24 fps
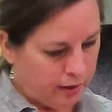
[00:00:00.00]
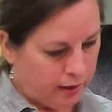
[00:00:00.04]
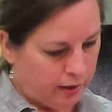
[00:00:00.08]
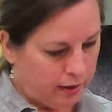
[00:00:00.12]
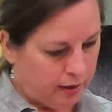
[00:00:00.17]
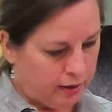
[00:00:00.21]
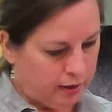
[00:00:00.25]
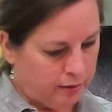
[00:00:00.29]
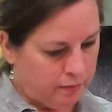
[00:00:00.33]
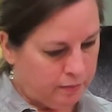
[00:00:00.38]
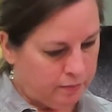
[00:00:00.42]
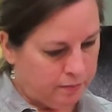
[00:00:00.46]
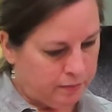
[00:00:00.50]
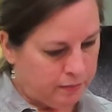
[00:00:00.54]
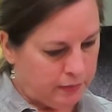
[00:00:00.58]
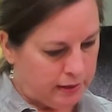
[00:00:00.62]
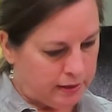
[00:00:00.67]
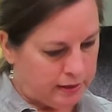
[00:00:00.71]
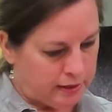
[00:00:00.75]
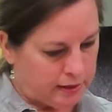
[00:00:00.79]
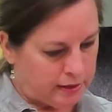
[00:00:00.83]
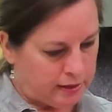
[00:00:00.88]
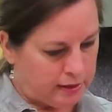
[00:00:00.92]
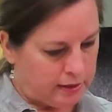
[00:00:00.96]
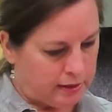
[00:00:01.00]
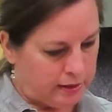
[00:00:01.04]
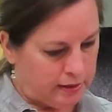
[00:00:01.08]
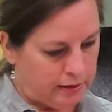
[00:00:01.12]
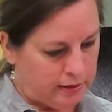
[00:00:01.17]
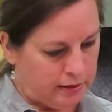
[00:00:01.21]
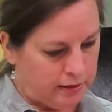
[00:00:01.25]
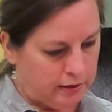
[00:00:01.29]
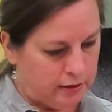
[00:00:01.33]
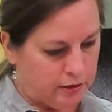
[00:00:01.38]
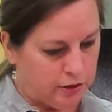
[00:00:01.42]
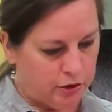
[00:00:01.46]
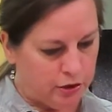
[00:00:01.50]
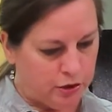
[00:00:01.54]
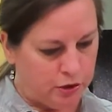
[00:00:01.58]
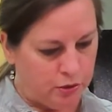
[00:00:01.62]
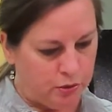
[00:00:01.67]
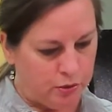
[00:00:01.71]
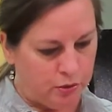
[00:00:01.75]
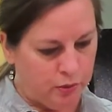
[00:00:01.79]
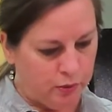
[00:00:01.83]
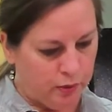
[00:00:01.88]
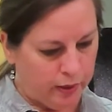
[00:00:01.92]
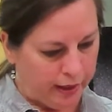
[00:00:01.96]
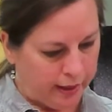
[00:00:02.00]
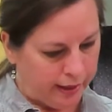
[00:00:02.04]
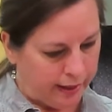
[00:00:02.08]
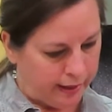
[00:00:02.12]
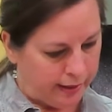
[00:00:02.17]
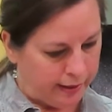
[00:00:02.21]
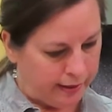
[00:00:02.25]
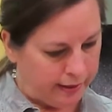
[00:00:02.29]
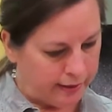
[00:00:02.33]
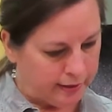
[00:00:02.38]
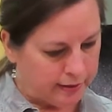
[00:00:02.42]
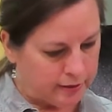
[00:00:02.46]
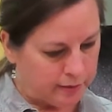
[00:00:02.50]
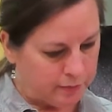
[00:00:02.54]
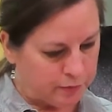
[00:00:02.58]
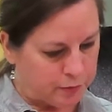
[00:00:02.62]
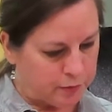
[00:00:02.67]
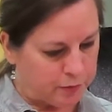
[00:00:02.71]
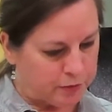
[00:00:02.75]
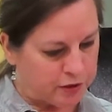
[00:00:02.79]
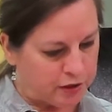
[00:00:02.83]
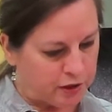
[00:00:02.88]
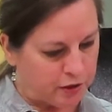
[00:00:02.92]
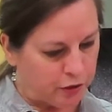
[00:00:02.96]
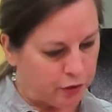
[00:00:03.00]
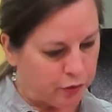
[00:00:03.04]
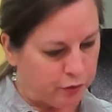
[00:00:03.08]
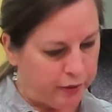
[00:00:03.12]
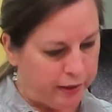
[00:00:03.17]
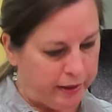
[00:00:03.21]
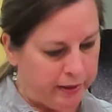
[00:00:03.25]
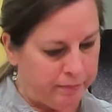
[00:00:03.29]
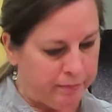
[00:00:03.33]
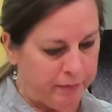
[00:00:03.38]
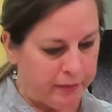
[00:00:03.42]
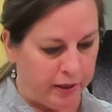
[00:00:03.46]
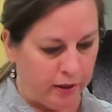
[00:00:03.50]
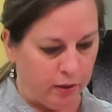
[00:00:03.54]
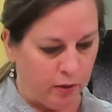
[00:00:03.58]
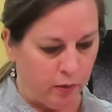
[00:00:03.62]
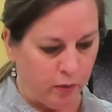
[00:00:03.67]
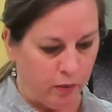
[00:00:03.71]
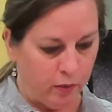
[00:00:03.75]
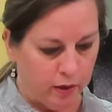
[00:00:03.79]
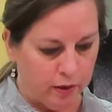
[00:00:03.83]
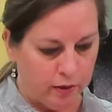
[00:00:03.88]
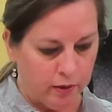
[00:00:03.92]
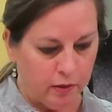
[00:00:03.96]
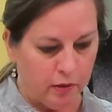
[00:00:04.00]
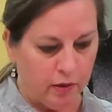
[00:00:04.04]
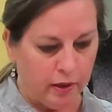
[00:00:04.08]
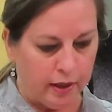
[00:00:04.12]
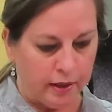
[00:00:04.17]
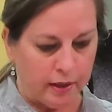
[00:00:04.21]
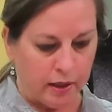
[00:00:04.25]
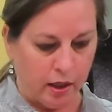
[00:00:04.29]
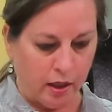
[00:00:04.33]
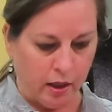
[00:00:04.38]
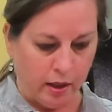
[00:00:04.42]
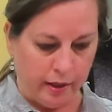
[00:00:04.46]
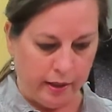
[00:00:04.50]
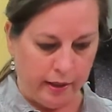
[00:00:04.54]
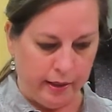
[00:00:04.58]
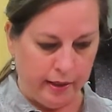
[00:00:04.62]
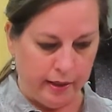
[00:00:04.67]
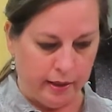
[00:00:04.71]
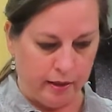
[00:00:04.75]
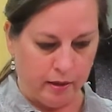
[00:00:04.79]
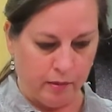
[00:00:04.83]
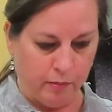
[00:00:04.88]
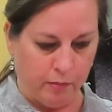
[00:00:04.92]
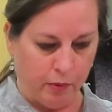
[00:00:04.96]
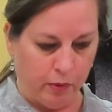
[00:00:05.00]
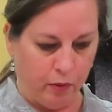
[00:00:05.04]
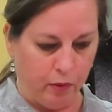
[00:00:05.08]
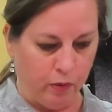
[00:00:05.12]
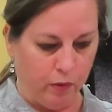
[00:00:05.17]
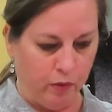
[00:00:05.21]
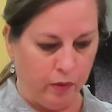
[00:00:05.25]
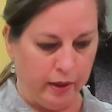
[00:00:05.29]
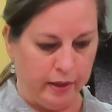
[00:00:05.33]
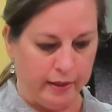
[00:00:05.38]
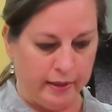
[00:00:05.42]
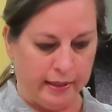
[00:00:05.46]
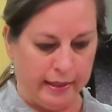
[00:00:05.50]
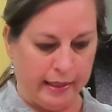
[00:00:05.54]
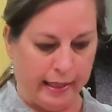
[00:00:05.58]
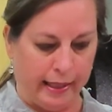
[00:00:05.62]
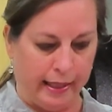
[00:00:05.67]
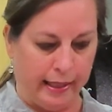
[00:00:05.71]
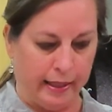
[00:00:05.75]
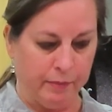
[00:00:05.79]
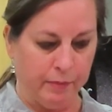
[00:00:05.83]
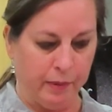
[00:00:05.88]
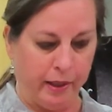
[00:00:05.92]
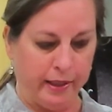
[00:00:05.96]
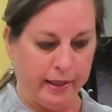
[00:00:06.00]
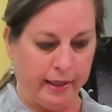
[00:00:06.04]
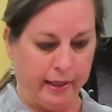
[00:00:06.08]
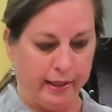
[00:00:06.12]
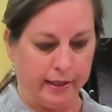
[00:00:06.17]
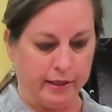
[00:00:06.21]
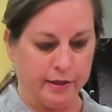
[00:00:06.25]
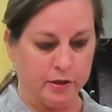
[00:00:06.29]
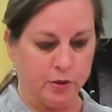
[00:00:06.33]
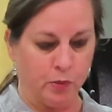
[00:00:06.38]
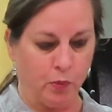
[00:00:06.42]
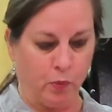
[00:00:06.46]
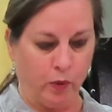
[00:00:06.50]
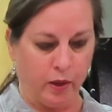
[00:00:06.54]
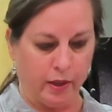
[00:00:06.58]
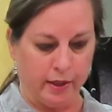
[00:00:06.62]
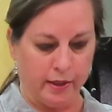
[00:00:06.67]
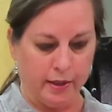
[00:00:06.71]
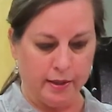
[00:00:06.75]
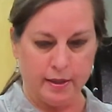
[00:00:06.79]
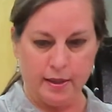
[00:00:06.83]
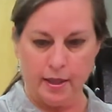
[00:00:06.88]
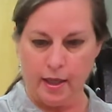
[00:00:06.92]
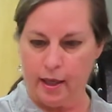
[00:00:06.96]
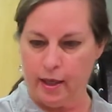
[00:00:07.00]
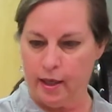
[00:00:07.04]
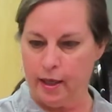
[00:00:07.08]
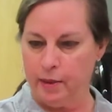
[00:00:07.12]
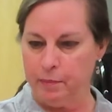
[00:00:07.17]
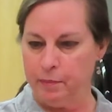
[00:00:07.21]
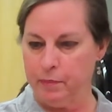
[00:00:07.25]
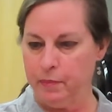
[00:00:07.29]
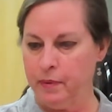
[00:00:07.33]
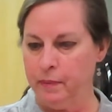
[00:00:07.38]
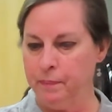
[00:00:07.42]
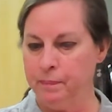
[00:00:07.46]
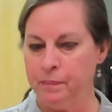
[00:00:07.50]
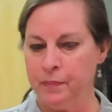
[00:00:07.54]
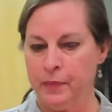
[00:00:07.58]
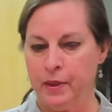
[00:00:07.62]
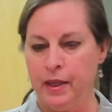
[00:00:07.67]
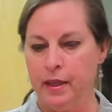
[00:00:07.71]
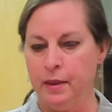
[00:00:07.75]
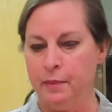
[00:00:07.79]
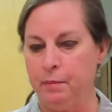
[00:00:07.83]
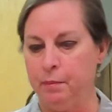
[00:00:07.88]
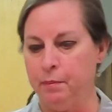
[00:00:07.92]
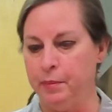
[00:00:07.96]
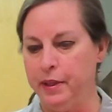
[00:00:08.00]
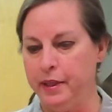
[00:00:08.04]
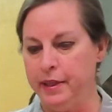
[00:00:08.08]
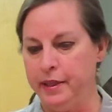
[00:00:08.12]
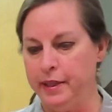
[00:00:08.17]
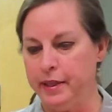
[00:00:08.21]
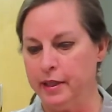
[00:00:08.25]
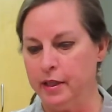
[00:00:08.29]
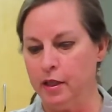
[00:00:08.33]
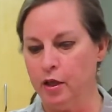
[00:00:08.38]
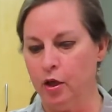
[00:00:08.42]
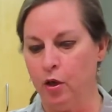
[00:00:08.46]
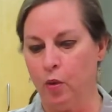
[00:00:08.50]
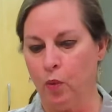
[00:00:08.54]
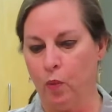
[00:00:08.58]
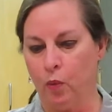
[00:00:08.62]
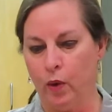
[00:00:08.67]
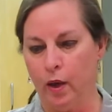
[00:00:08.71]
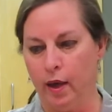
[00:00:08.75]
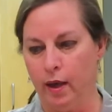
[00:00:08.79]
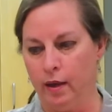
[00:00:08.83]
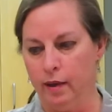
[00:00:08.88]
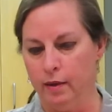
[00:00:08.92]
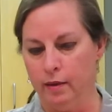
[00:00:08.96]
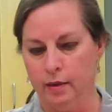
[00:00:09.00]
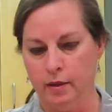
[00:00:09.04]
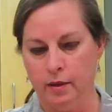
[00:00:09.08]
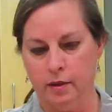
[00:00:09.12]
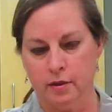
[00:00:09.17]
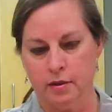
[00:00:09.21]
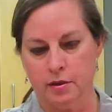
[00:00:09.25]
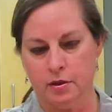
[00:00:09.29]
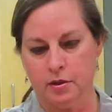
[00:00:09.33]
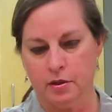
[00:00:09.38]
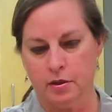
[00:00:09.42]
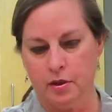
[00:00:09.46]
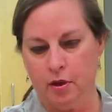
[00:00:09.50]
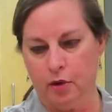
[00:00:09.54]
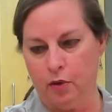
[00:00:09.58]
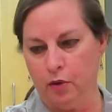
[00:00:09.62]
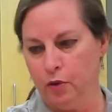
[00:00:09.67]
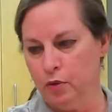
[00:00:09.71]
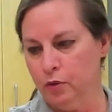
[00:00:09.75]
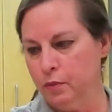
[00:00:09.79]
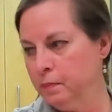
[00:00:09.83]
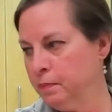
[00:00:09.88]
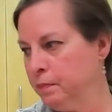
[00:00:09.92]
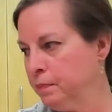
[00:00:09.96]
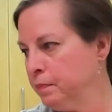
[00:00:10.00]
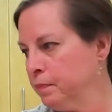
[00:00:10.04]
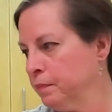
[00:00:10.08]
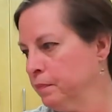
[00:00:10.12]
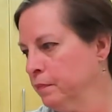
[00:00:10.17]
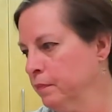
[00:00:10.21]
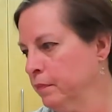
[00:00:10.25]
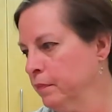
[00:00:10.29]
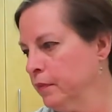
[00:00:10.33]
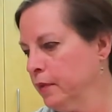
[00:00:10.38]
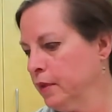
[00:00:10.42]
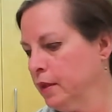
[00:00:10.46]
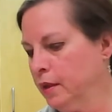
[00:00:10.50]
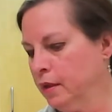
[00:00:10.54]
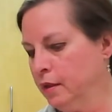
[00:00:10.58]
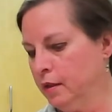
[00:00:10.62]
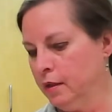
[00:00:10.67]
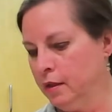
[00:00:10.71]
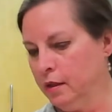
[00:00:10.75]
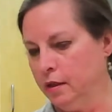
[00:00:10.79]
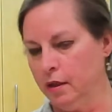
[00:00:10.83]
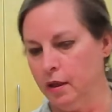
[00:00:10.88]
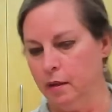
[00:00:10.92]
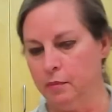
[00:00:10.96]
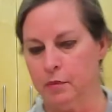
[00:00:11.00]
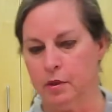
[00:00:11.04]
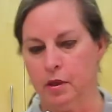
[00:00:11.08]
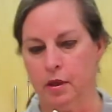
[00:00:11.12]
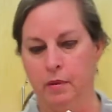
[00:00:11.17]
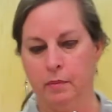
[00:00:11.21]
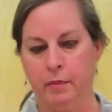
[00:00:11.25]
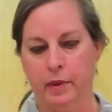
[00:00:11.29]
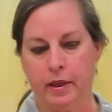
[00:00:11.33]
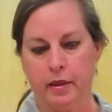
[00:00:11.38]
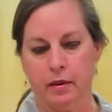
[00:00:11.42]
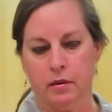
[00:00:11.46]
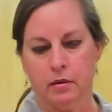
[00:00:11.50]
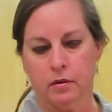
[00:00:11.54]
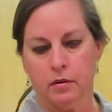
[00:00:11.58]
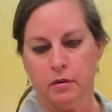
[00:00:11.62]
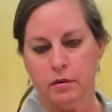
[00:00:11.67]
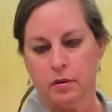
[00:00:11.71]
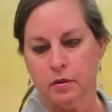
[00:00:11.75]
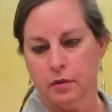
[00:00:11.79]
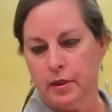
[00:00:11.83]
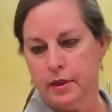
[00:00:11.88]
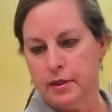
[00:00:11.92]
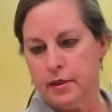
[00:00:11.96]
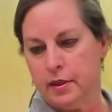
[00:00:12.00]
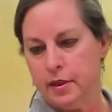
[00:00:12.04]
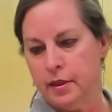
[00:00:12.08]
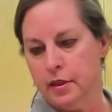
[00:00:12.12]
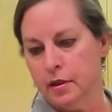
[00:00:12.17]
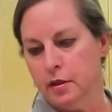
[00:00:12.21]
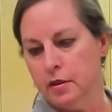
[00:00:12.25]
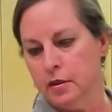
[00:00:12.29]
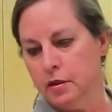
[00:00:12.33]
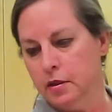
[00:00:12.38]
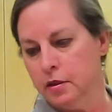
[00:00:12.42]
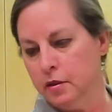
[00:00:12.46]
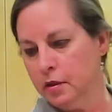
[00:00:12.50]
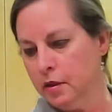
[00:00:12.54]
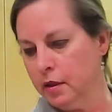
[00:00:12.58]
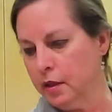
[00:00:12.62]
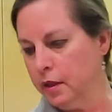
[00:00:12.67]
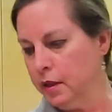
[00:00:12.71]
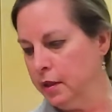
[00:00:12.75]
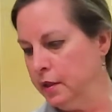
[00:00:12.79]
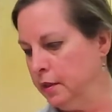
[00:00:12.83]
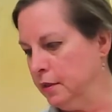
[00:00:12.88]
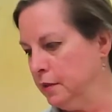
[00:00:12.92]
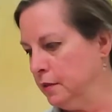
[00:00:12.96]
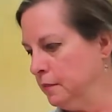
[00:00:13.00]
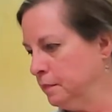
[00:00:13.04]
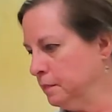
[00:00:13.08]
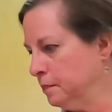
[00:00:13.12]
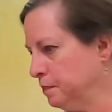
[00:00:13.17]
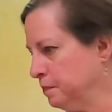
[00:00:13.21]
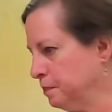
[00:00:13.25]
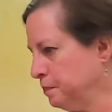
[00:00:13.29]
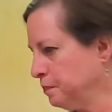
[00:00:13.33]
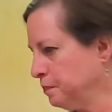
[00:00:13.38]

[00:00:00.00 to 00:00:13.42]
Let's see, 2 eggs. I'm supposed to cream the oil and honey in the bowl and then add my eggs one at a time, beating well. So I'm going to make a little noise here and